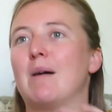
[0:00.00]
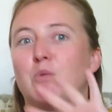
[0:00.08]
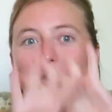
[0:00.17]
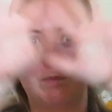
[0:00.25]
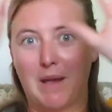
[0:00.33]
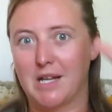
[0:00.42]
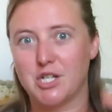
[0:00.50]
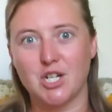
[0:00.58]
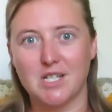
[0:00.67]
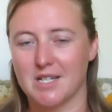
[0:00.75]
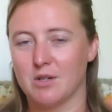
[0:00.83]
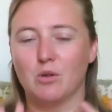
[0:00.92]
with
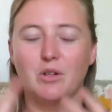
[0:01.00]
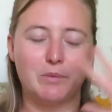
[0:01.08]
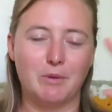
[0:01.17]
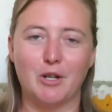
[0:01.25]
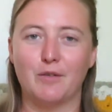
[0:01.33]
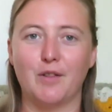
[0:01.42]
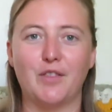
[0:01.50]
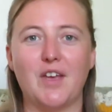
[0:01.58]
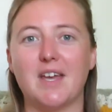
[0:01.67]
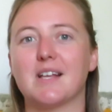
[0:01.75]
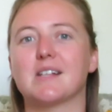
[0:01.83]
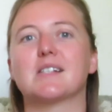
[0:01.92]
pictures and all the beautiful
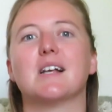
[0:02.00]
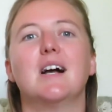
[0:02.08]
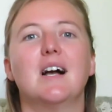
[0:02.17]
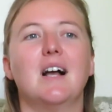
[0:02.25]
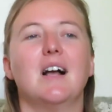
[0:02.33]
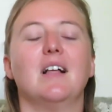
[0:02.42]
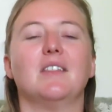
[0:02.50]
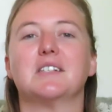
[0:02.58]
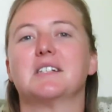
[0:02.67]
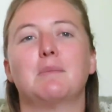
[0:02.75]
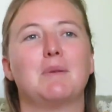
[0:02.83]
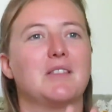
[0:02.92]
things.
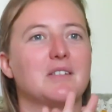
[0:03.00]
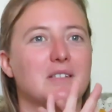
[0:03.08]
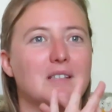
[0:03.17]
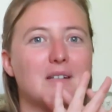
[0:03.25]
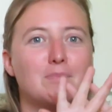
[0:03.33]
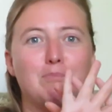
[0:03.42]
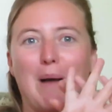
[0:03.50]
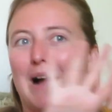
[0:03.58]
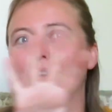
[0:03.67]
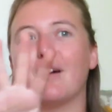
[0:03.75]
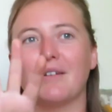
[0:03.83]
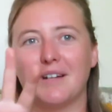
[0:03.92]
This can be the
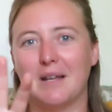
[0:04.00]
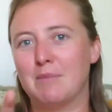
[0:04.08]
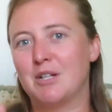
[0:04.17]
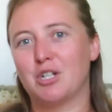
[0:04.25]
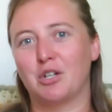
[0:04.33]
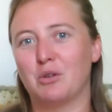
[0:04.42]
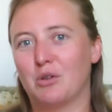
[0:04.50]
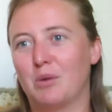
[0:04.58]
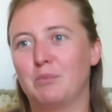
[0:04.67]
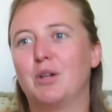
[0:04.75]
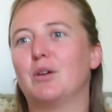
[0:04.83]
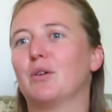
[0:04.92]
background image on your
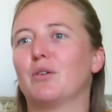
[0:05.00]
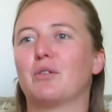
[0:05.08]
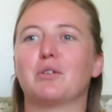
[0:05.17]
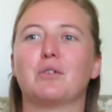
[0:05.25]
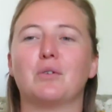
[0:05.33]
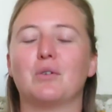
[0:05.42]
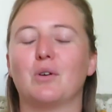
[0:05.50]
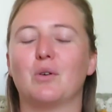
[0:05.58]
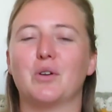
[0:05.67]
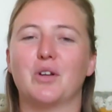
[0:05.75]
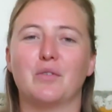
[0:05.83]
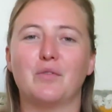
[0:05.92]
computer
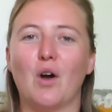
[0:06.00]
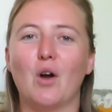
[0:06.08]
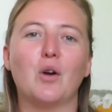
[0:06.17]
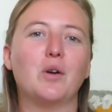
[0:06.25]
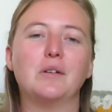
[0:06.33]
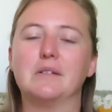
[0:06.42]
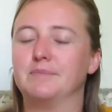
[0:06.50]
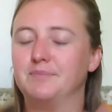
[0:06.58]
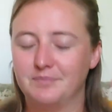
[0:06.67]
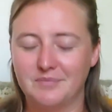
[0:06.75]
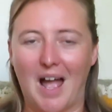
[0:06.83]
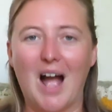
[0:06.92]
or your phone.
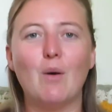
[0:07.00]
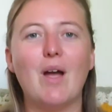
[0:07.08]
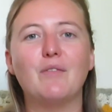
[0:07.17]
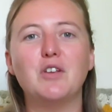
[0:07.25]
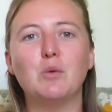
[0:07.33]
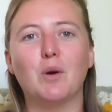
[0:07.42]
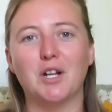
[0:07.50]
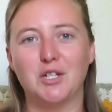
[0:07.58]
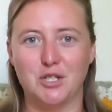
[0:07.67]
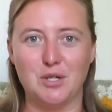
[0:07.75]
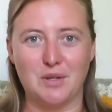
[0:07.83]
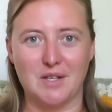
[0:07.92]
However you
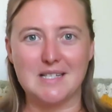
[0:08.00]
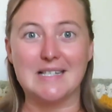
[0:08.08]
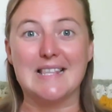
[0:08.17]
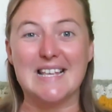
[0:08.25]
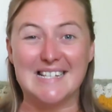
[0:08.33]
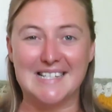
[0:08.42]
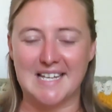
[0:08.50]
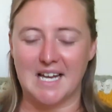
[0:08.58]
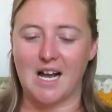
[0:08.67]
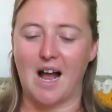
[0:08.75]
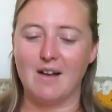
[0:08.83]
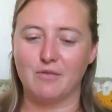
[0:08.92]
want to do this. This
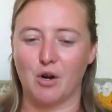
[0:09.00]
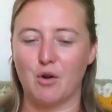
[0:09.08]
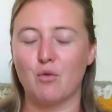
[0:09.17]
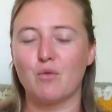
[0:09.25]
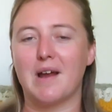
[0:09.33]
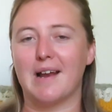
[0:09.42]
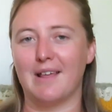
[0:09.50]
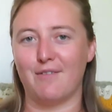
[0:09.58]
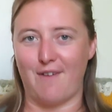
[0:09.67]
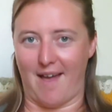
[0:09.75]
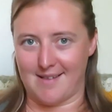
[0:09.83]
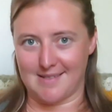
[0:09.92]
year I've gotten really
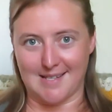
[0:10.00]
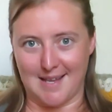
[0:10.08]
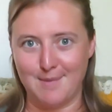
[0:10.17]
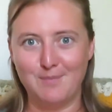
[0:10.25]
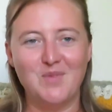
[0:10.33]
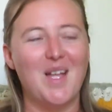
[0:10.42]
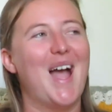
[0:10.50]
fancy